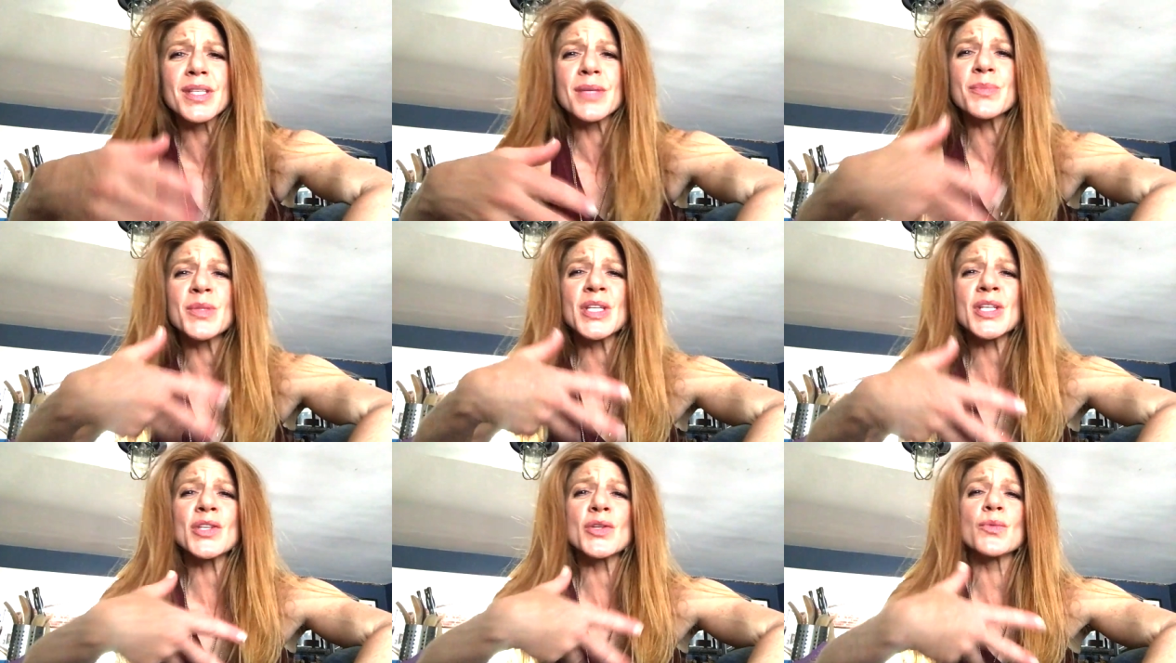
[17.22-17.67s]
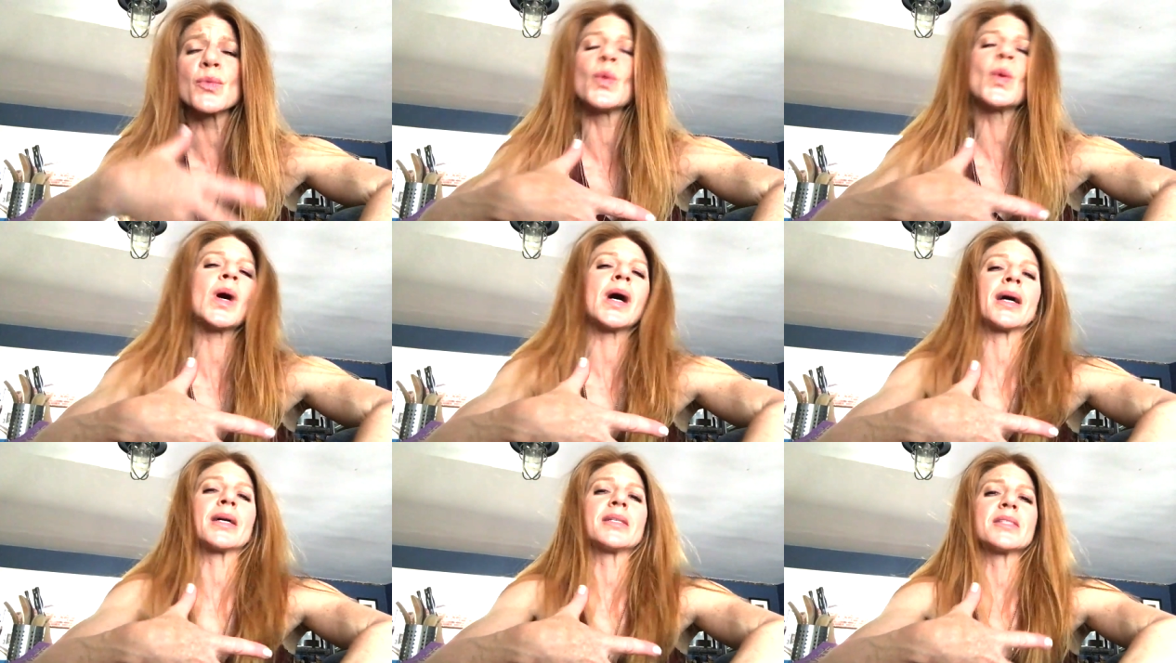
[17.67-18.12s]
something you
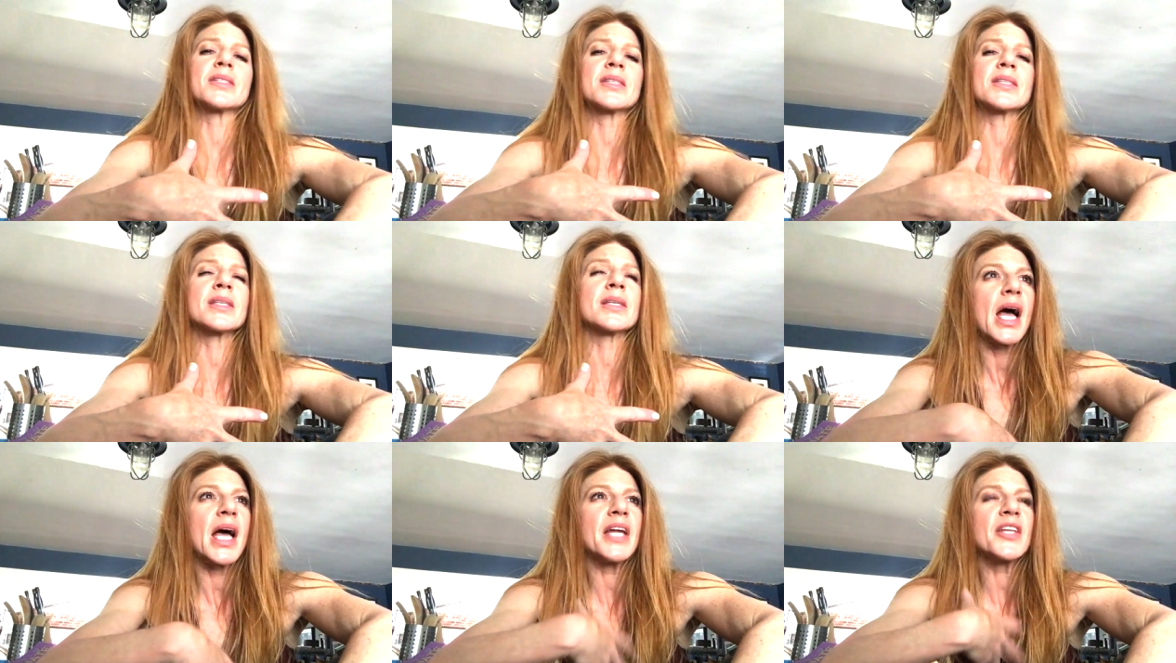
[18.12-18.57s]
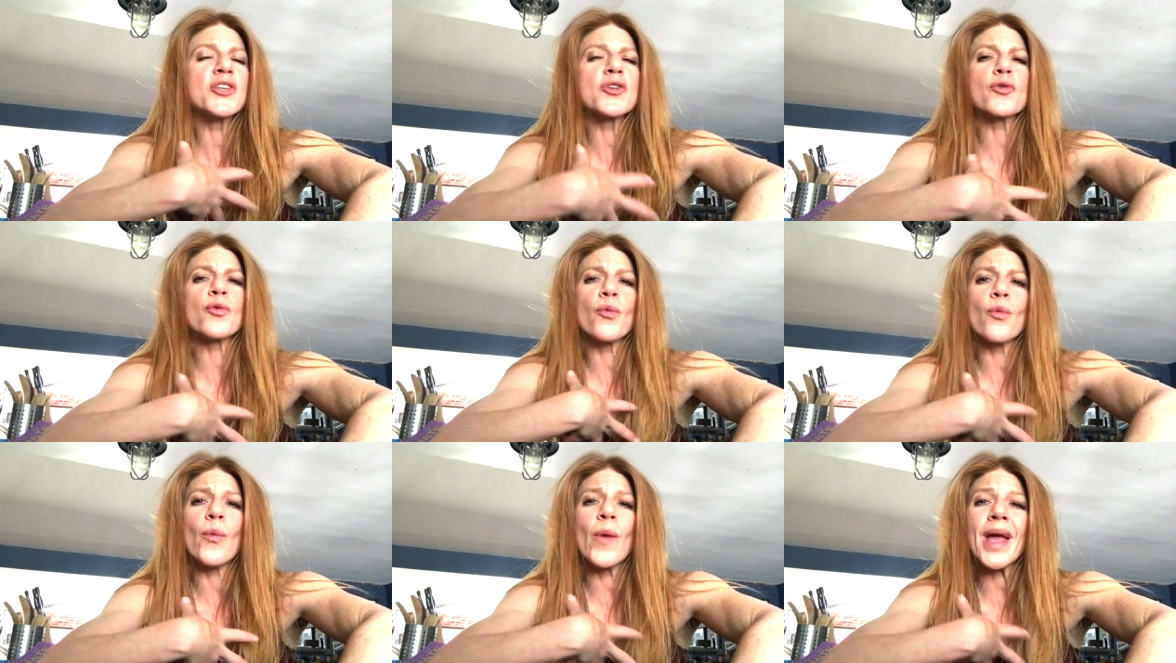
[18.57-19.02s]
want, and
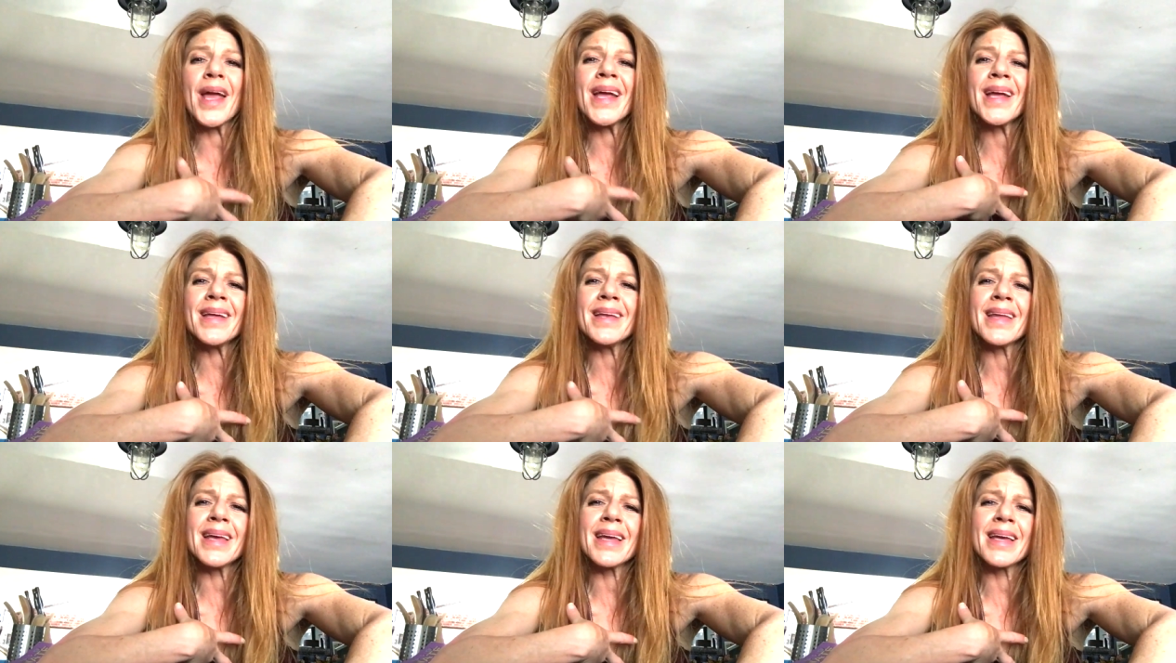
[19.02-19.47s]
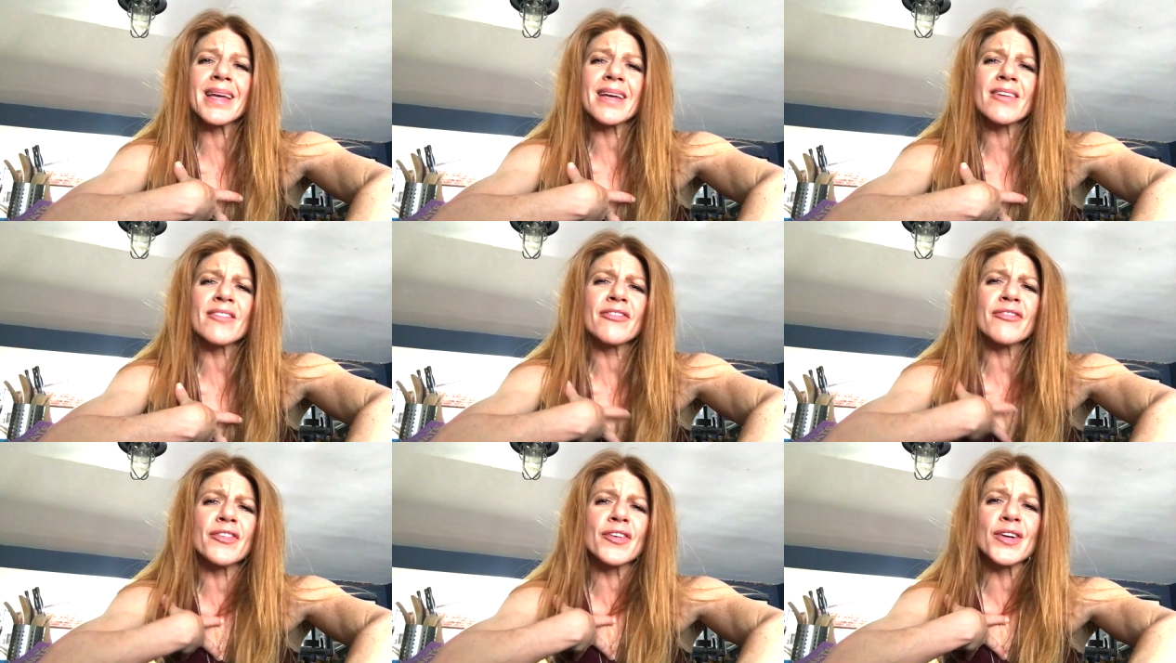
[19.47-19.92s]
you're waiting
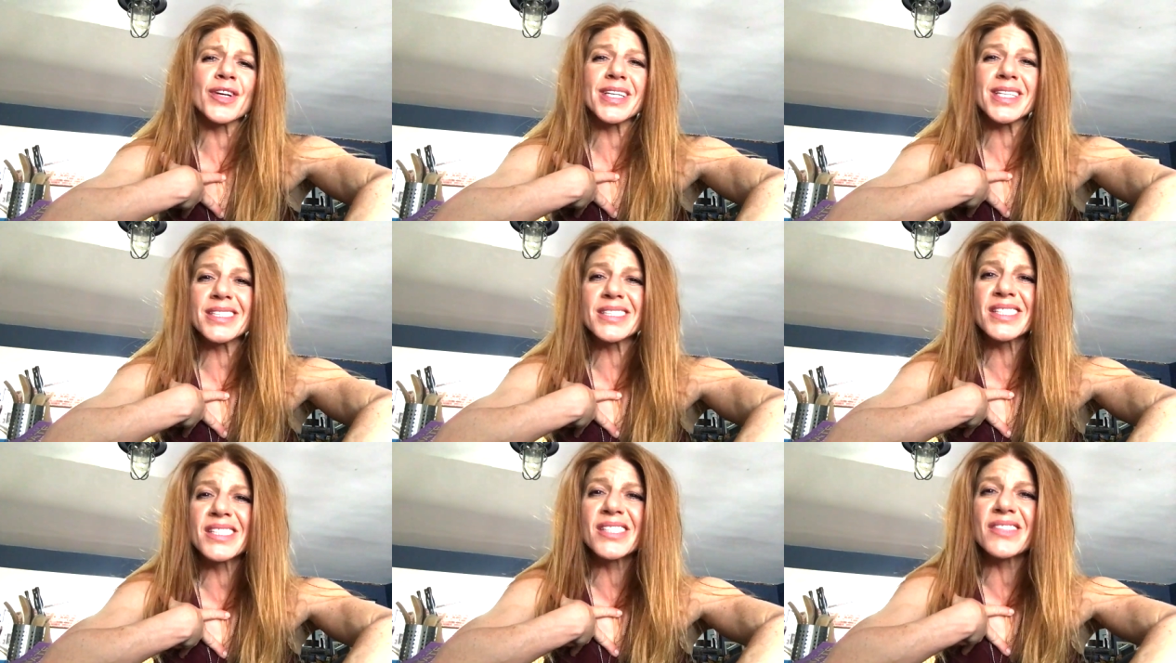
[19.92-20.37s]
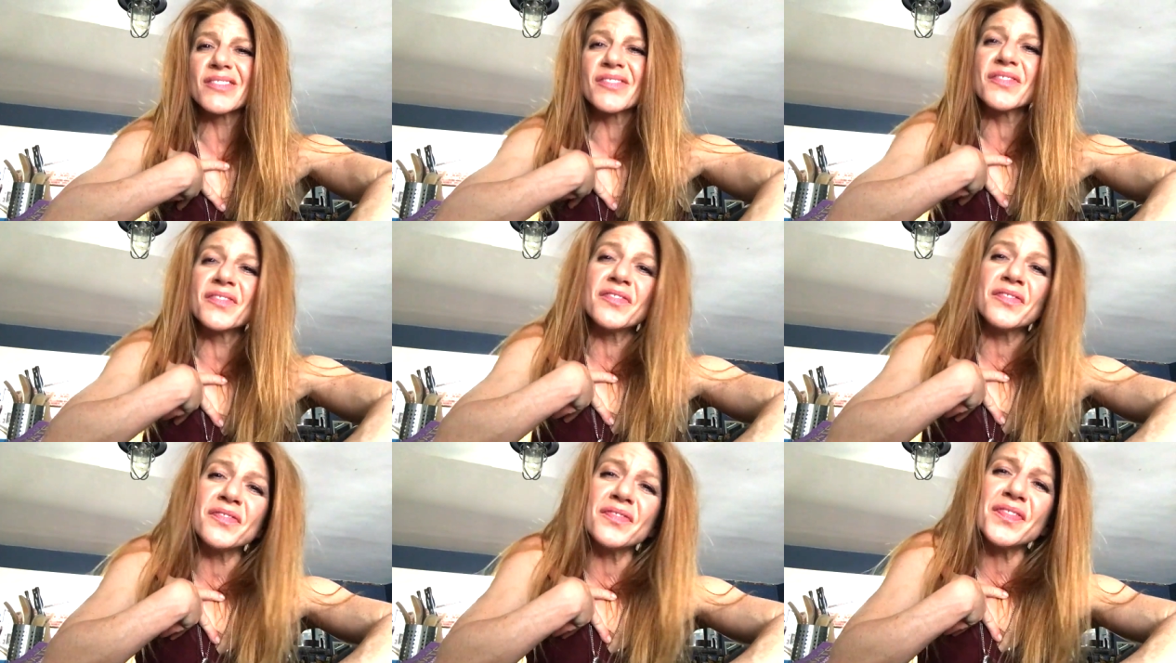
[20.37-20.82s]
for it
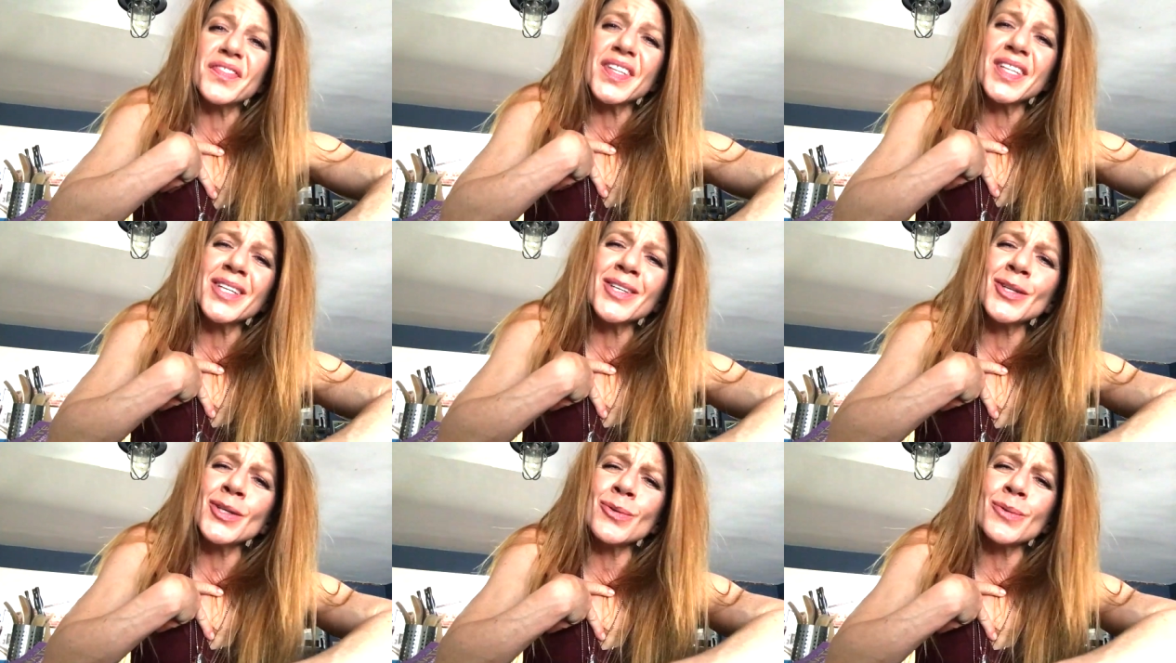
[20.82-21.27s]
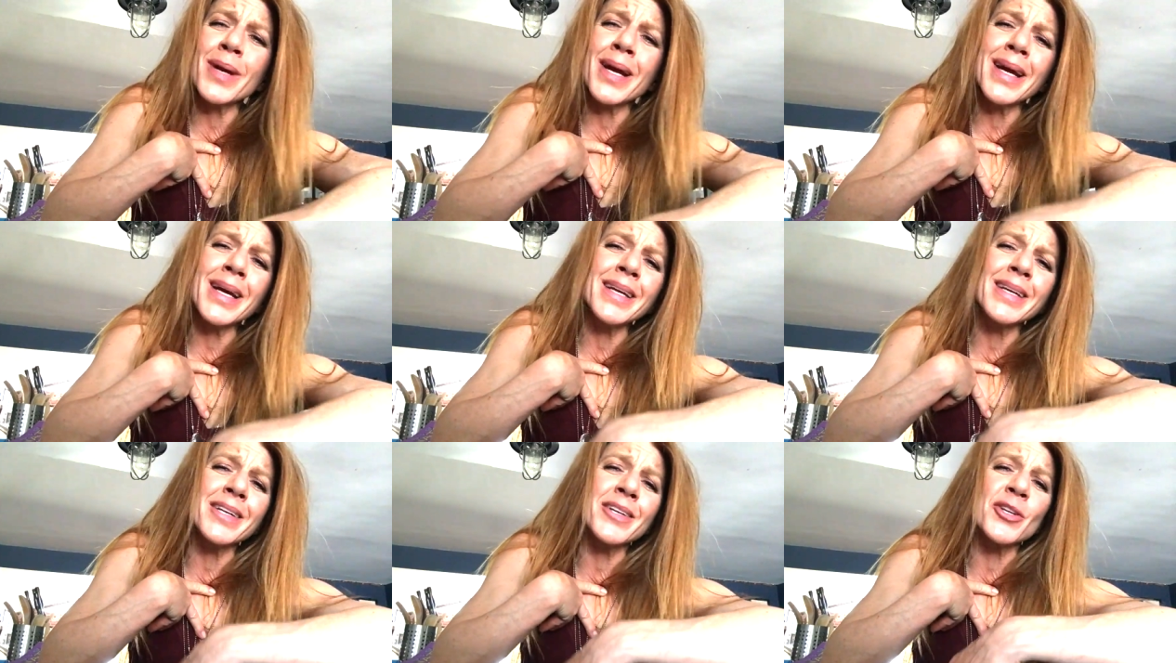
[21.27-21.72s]
to feel
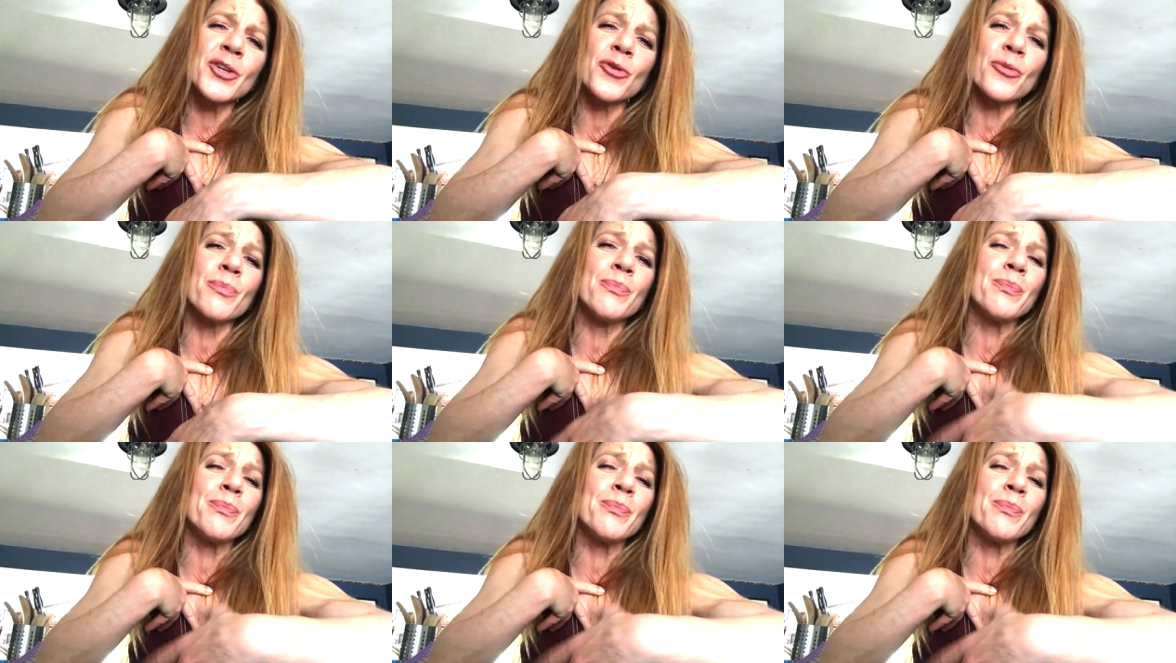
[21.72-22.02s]
right in your